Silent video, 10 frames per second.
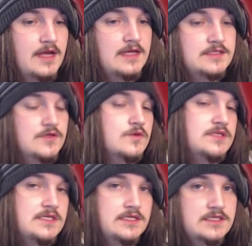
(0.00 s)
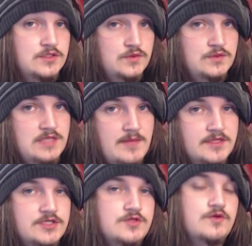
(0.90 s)
as you're dealing 2
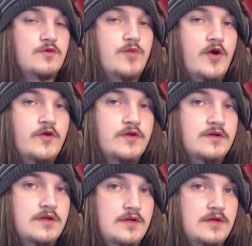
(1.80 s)
damage to your opponent